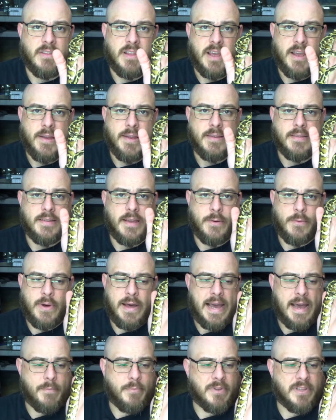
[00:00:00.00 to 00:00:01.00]
They, they will
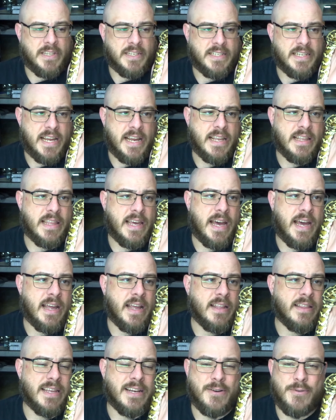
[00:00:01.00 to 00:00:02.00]
happily take that
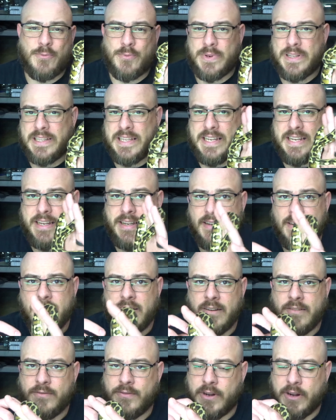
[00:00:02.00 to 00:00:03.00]
and they don't really
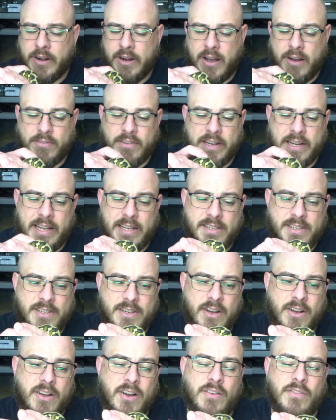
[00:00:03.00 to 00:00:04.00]
very often get
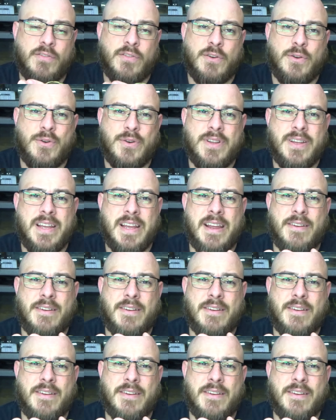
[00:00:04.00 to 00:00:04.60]
stuck on food.